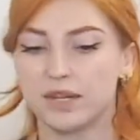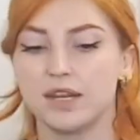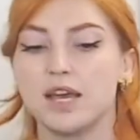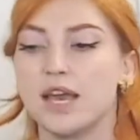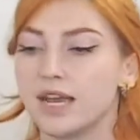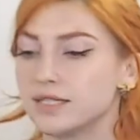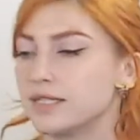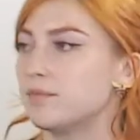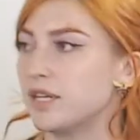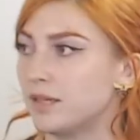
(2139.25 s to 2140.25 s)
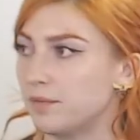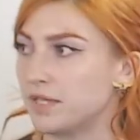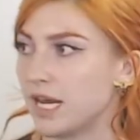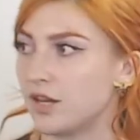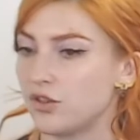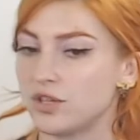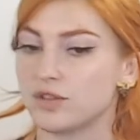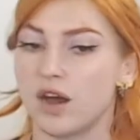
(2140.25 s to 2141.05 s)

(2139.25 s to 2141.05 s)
But accepting limitations